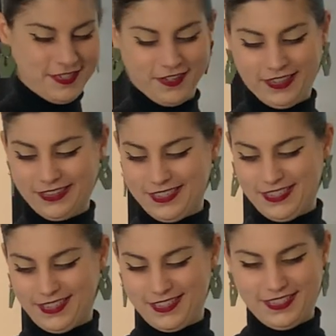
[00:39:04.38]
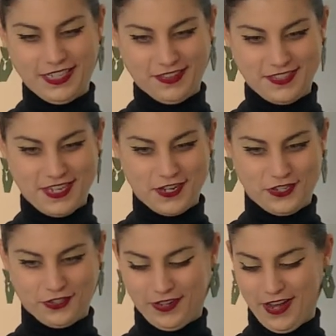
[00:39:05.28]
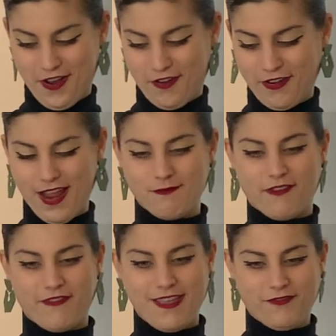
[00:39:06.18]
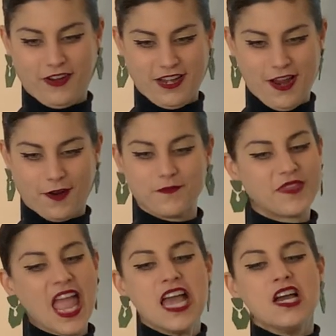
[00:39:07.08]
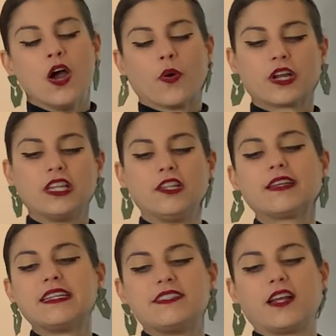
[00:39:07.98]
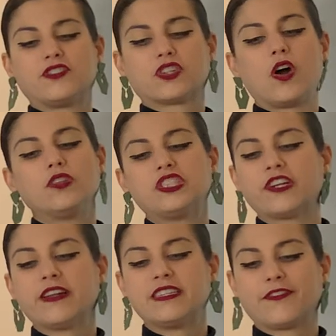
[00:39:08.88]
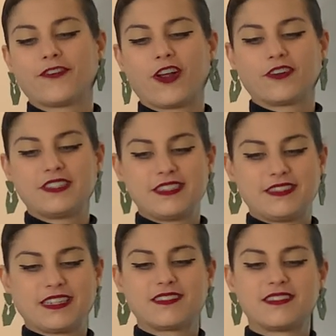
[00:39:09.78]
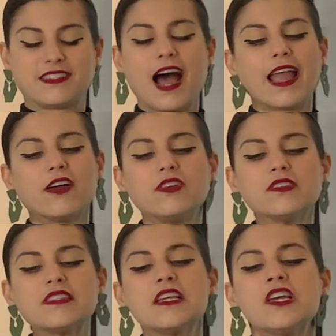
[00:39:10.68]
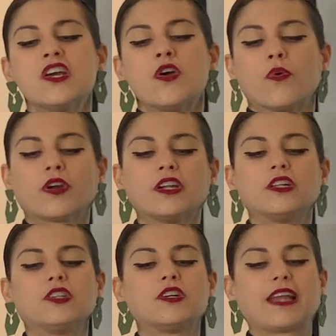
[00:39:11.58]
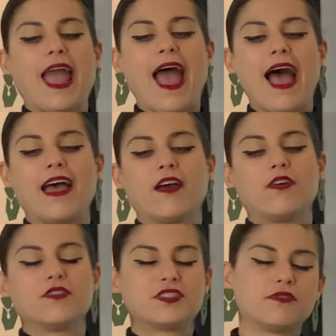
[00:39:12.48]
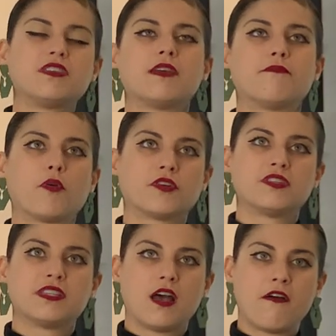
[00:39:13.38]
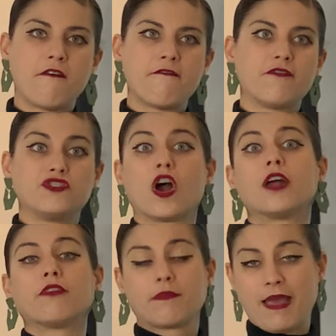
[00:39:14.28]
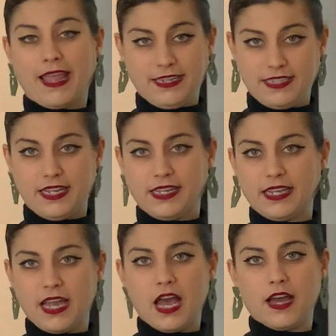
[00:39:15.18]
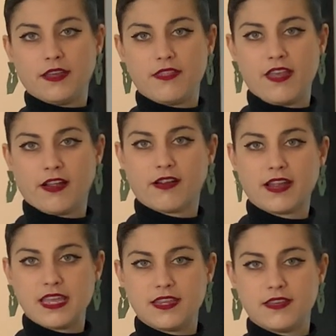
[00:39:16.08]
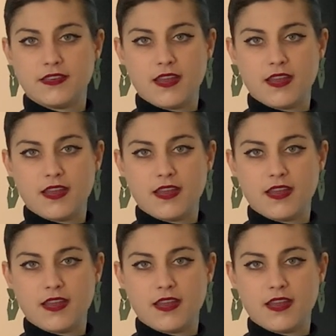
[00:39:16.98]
during the 16th century. All right, my favorite here. We're going to look at Dutch culture and different artistic styles. We're going to look at also the importance of genre painting uh, there in